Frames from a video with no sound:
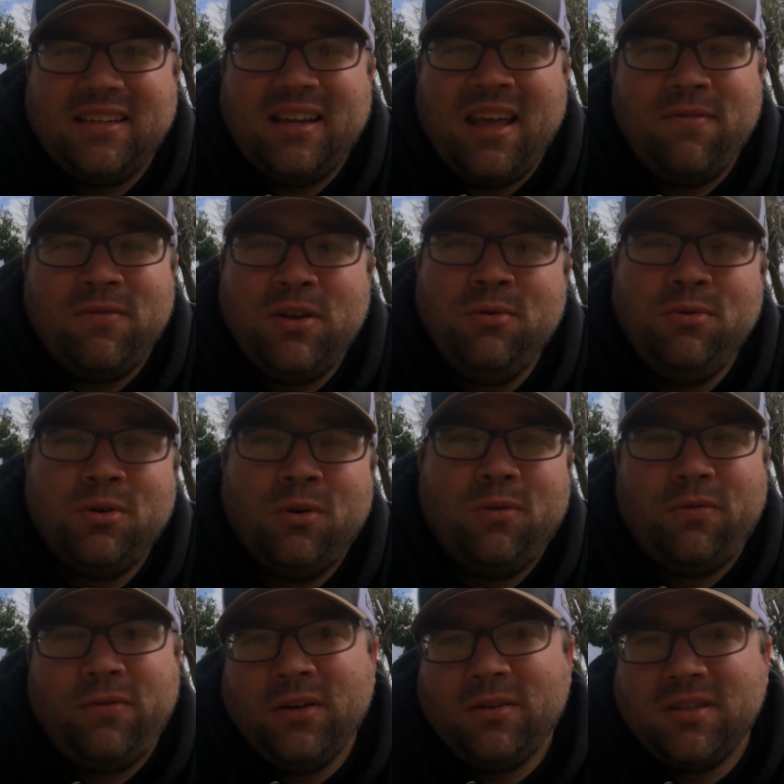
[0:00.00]
if you
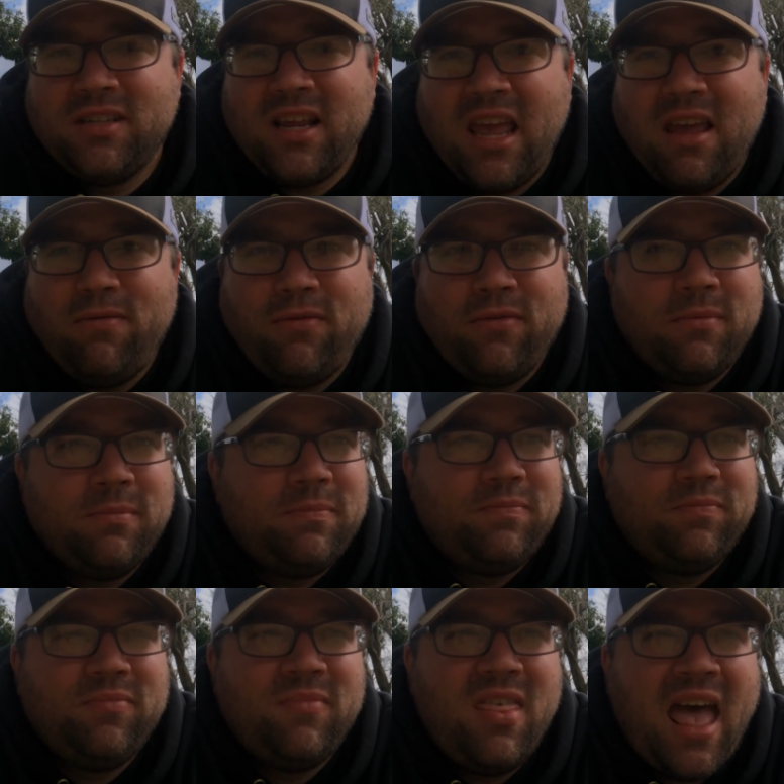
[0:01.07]
don't feel safe,
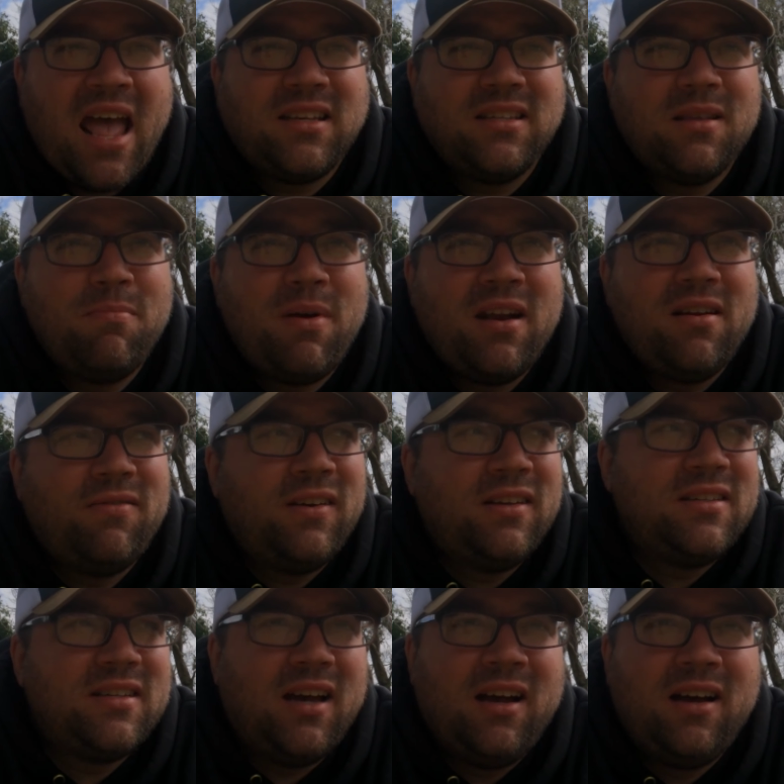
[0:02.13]
that's the
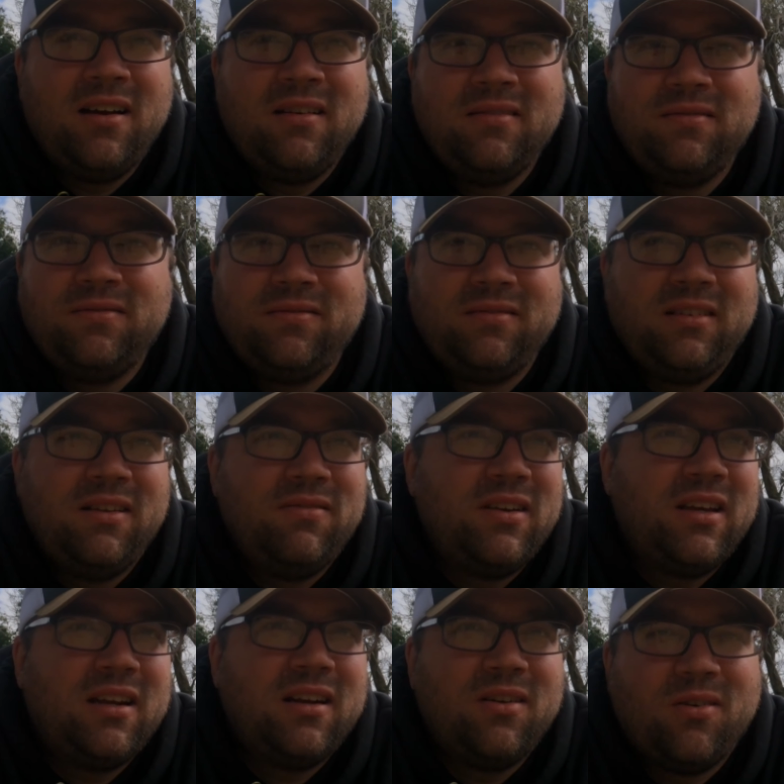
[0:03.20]
benefits of
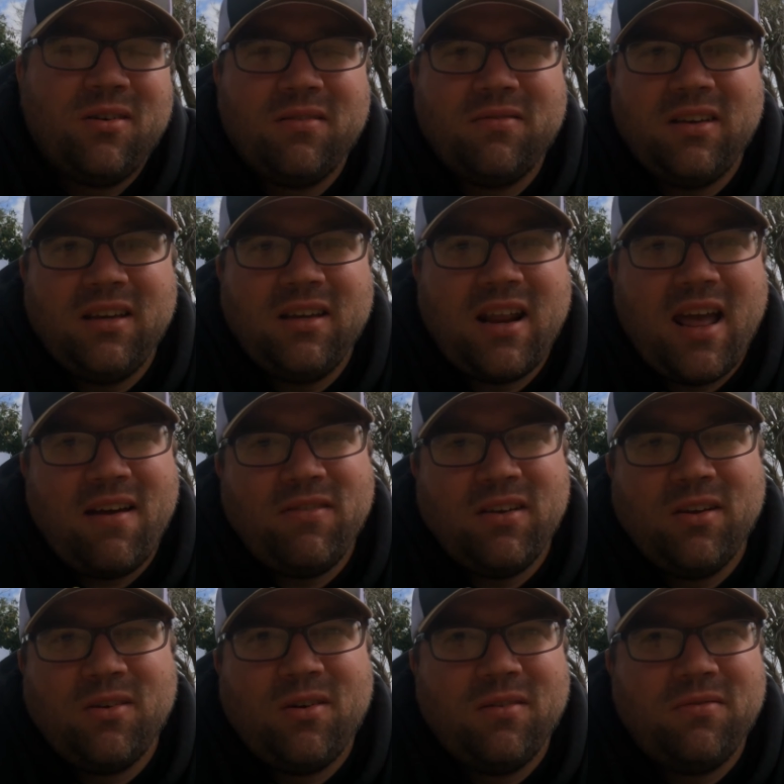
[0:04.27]
living in an RV and
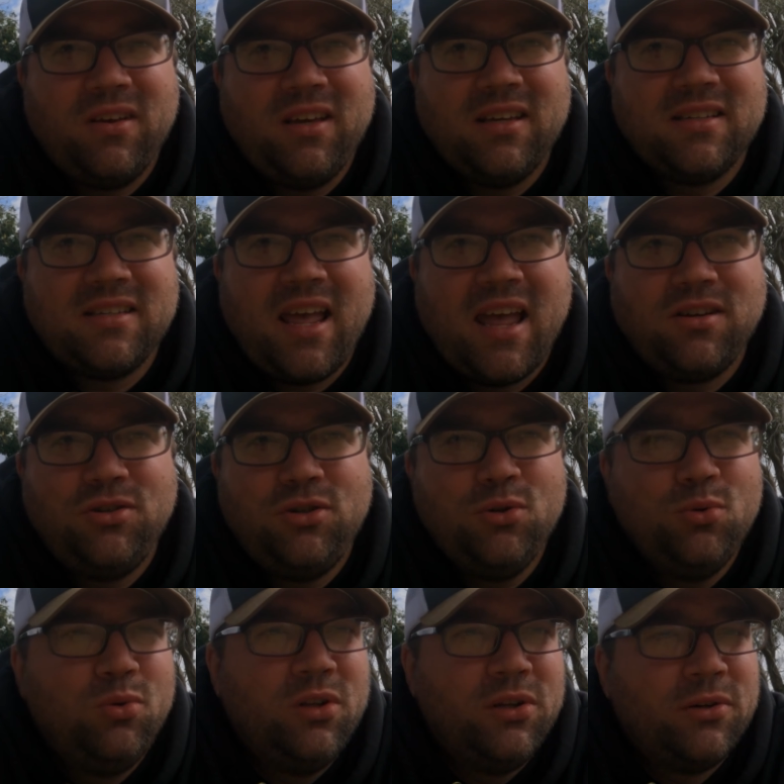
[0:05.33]
having an RV, is that you
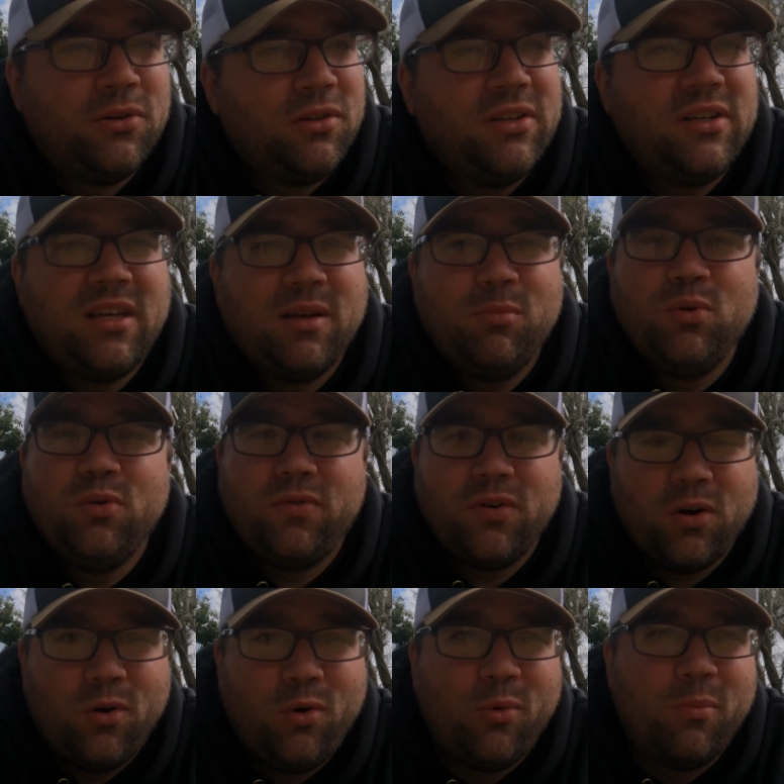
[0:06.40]
literally can move
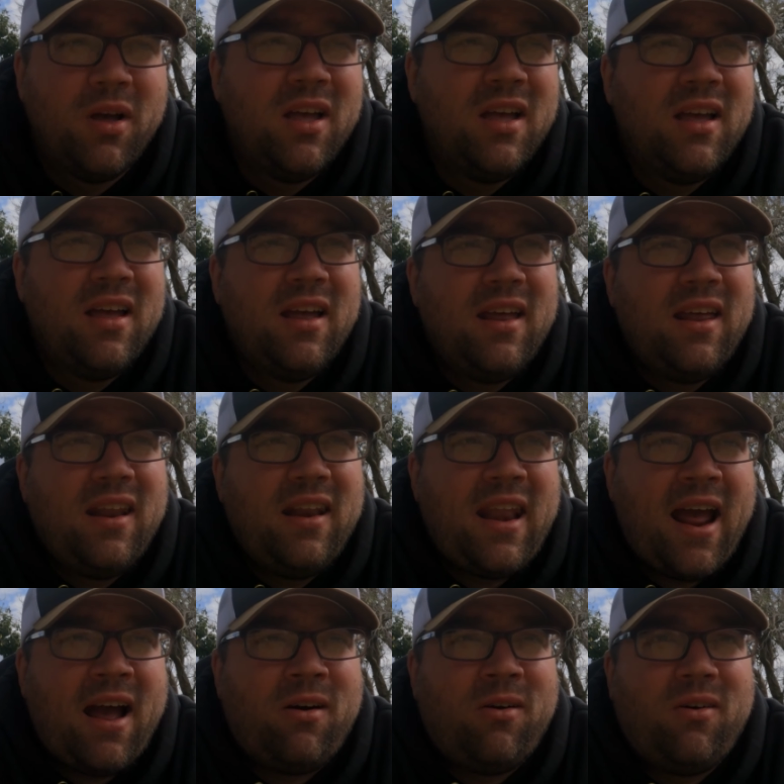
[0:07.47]
your home.
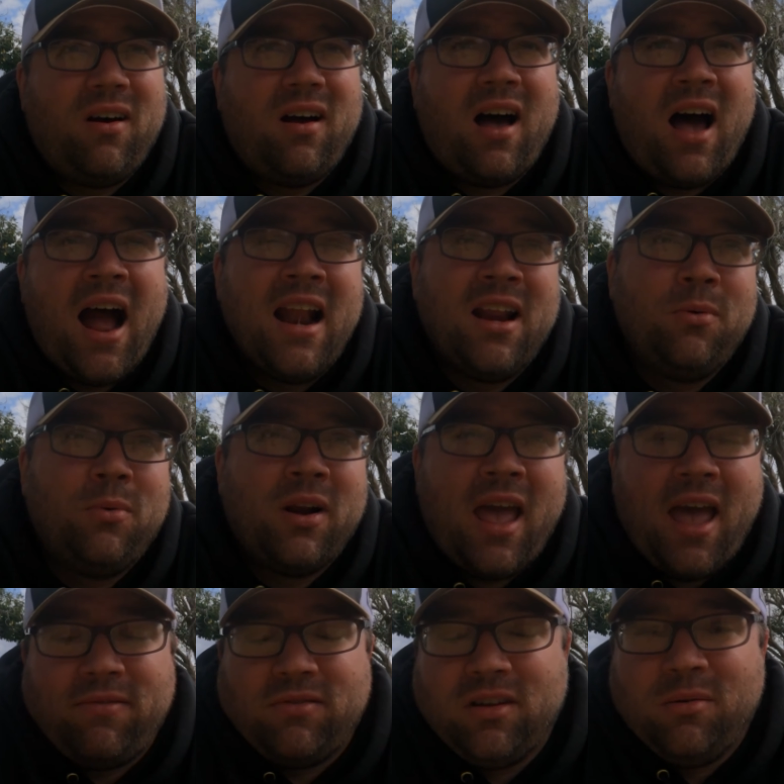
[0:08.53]
Now, I didn't want to
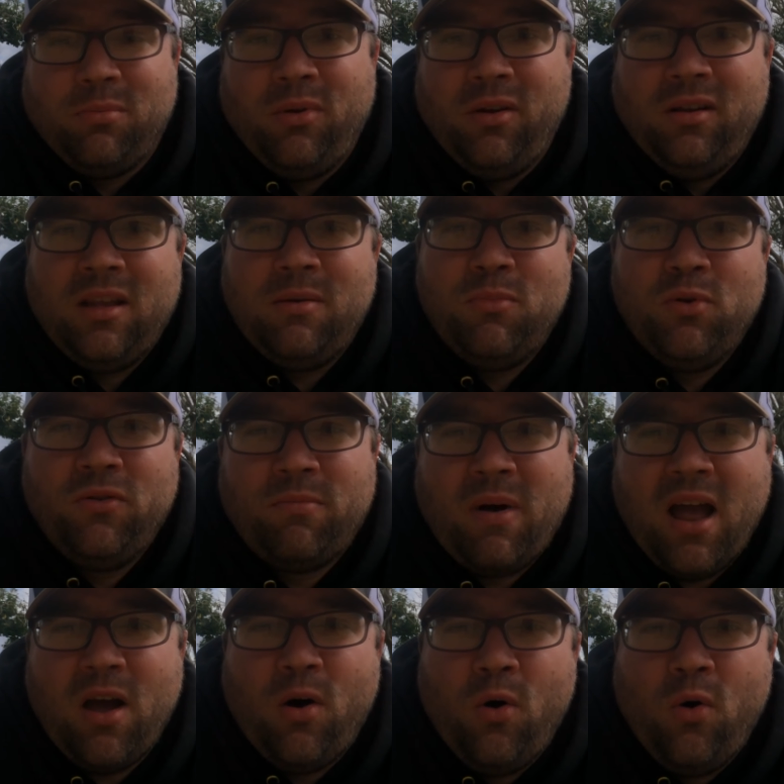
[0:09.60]
have to completely move
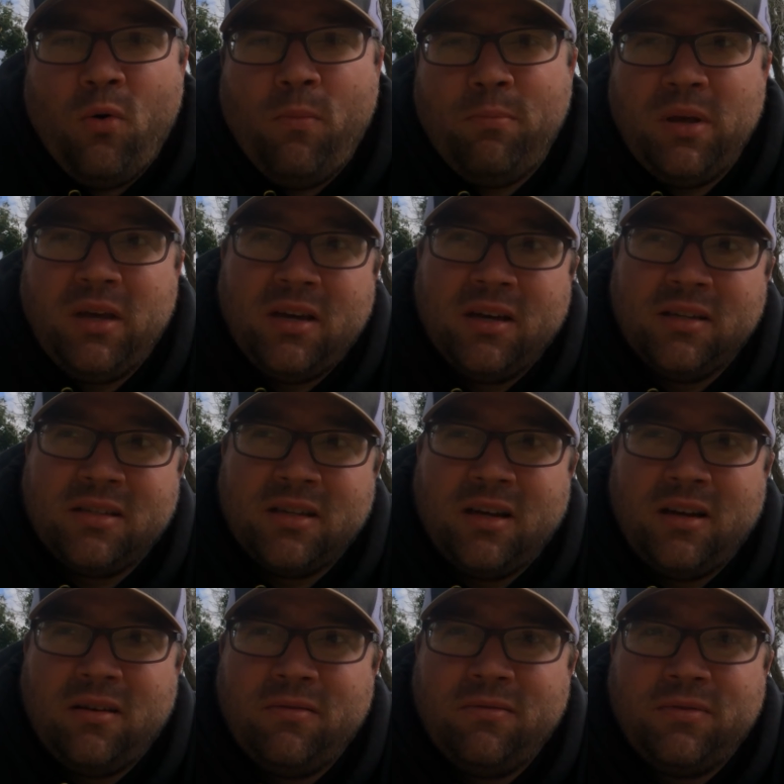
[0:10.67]
my home because
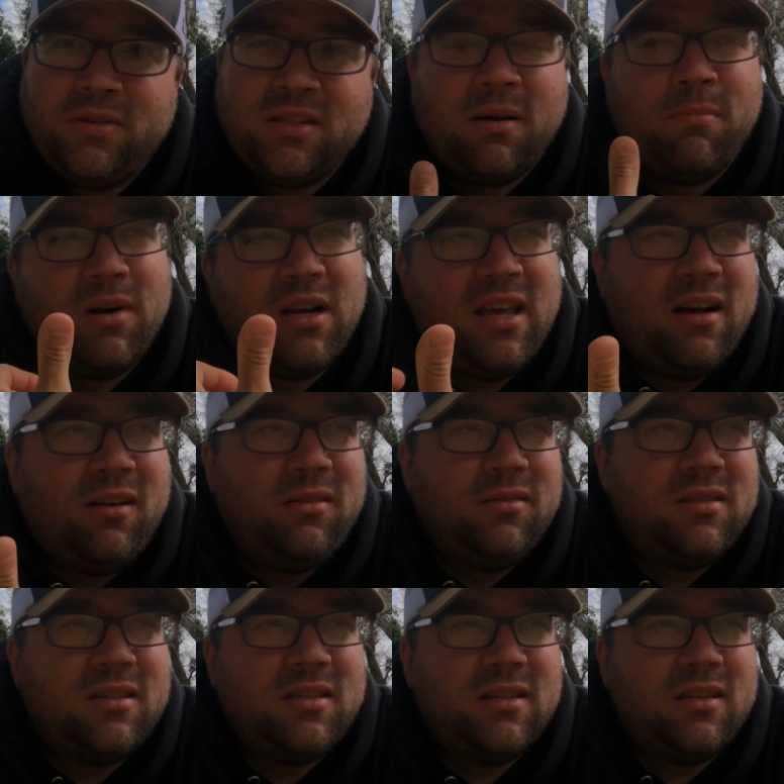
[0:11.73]
of somebody
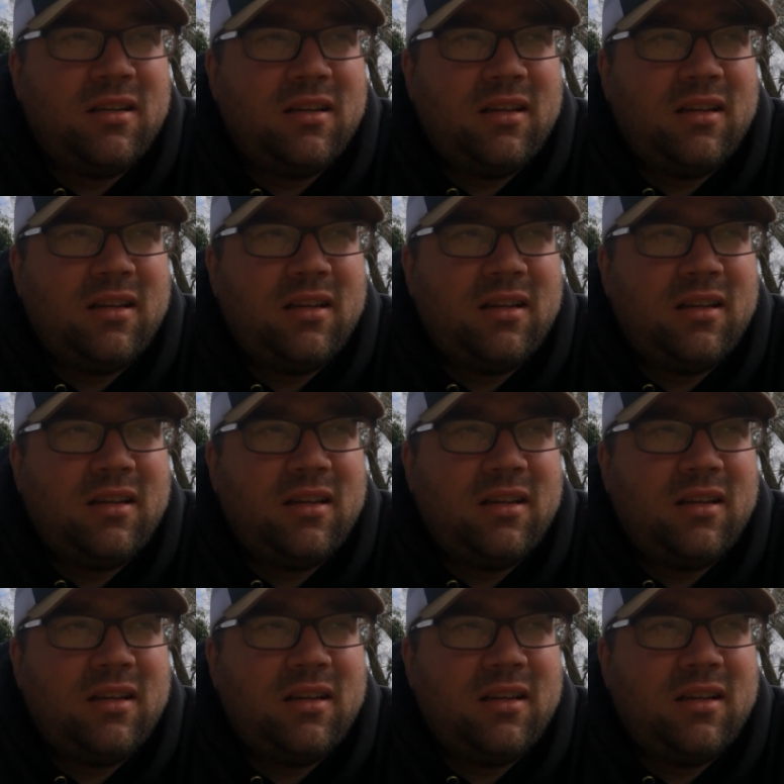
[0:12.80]
else